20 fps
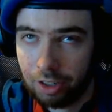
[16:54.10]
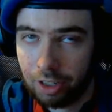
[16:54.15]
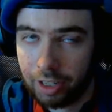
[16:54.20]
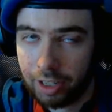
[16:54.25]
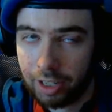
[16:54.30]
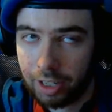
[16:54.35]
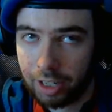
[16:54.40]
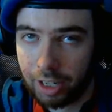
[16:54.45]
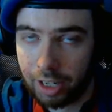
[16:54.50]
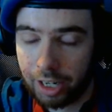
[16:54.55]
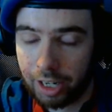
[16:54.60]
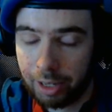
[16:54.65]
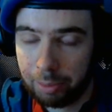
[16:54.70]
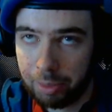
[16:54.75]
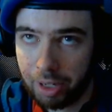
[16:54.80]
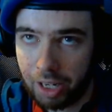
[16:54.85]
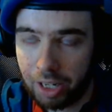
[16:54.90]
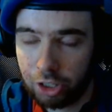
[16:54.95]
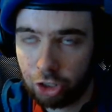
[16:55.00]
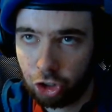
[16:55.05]
I am
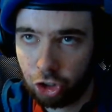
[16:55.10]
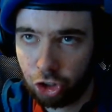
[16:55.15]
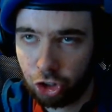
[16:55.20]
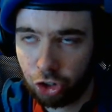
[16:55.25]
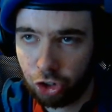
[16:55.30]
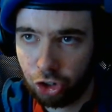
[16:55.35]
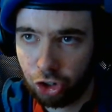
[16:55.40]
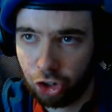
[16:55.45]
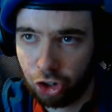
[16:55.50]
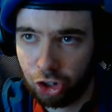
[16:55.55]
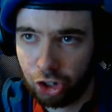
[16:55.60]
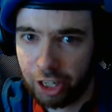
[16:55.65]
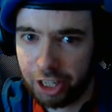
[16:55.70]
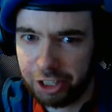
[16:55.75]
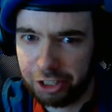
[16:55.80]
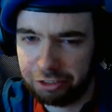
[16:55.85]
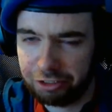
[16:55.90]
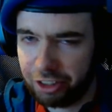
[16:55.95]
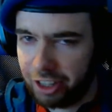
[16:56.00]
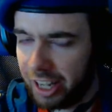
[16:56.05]
not sure
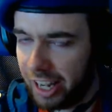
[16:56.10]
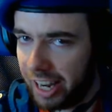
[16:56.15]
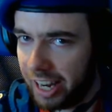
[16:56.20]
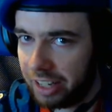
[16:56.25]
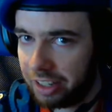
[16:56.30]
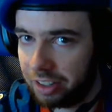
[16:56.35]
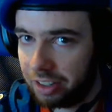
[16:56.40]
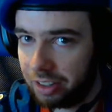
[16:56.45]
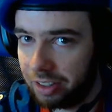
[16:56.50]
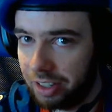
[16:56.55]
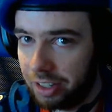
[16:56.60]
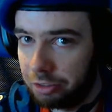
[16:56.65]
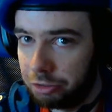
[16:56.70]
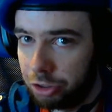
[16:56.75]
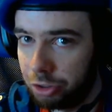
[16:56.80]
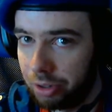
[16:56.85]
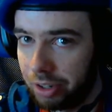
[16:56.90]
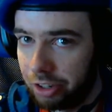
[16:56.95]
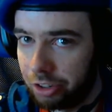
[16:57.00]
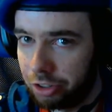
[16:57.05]
if that gives you
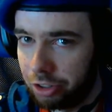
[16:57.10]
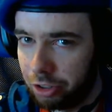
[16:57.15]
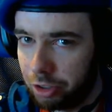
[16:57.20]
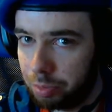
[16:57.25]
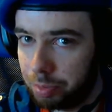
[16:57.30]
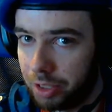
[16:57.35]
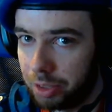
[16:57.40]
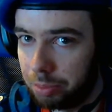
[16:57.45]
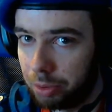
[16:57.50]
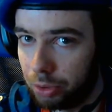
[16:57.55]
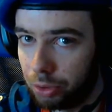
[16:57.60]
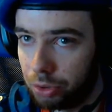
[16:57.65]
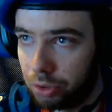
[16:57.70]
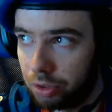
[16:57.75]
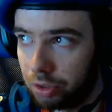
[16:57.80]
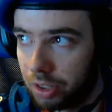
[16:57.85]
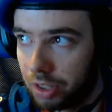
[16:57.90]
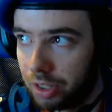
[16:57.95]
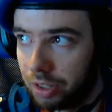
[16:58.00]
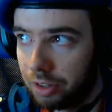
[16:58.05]
additional speed boost.
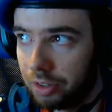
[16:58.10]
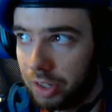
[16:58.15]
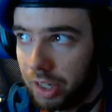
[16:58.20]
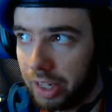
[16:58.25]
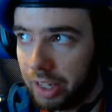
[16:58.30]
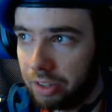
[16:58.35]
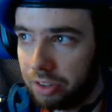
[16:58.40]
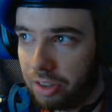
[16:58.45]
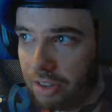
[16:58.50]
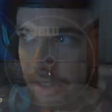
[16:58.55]
I guess that's for